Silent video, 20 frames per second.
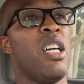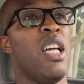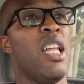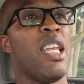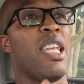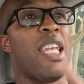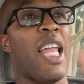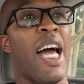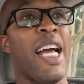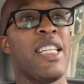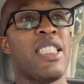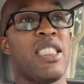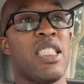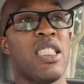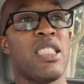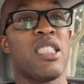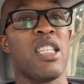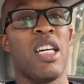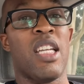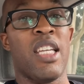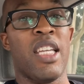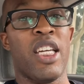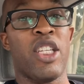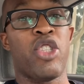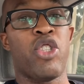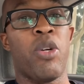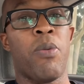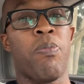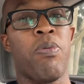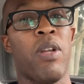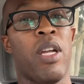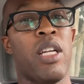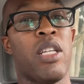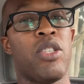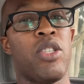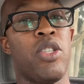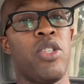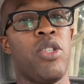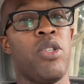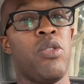license unless you're planning
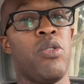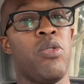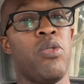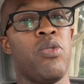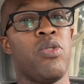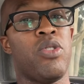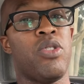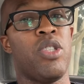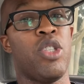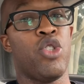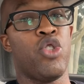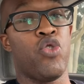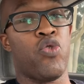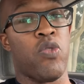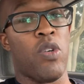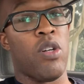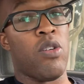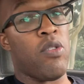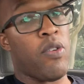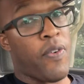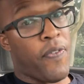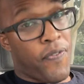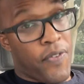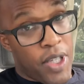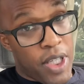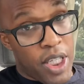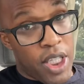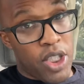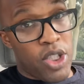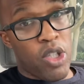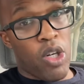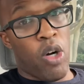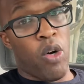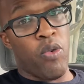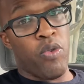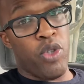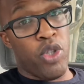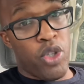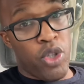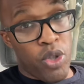to use the drone footage
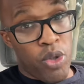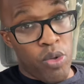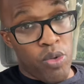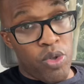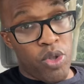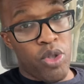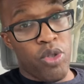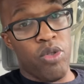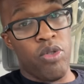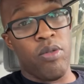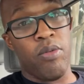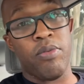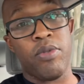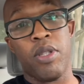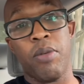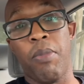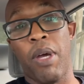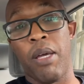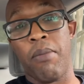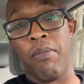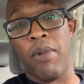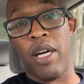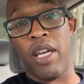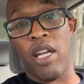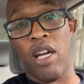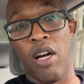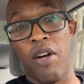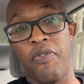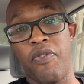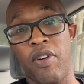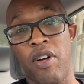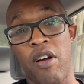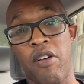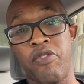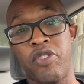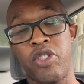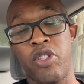on YouTube to make money off of.